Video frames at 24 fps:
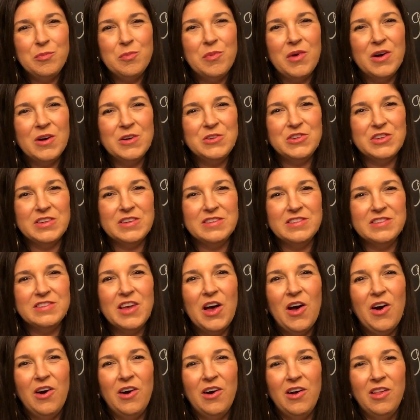margins
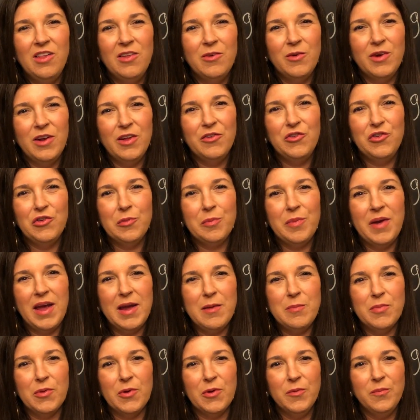all around your
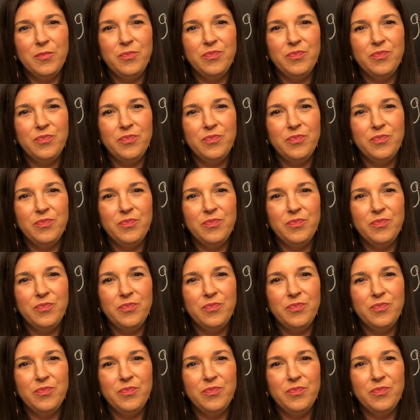paper.